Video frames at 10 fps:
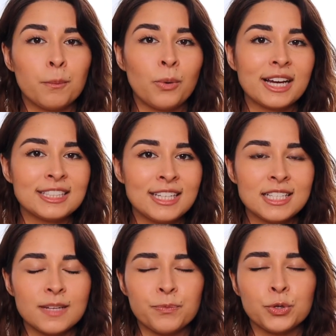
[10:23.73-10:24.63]

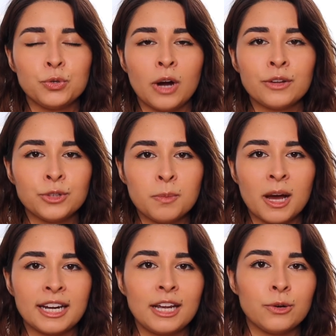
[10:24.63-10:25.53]
practice to ground your
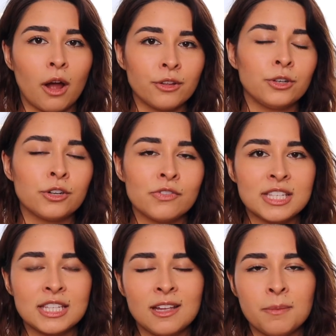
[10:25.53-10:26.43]
body, ground your nervous
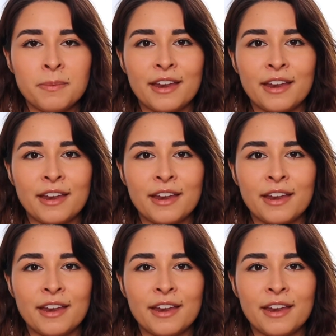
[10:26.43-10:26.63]
system,